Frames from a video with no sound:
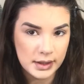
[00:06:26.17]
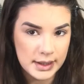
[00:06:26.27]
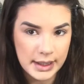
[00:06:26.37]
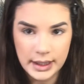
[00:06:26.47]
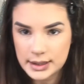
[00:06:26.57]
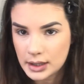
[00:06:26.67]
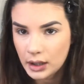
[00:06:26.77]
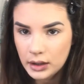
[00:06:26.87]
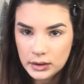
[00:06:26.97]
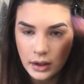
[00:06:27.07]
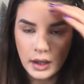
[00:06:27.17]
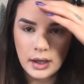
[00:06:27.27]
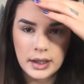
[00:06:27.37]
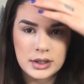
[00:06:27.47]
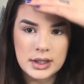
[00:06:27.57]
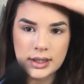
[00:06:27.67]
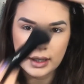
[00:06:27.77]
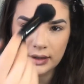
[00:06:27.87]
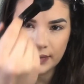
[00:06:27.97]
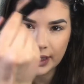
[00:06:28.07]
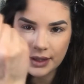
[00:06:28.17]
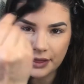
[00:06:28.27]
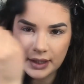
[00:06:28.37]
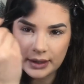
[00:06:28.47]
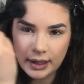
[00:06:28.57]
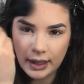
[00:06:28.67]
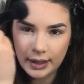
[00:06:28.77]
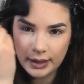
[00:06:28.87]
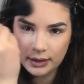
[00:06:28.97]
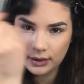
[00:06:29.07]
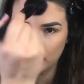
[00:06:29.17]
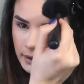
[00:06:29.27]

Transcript: You see, it's not a lot. It's just kind of like a thin line.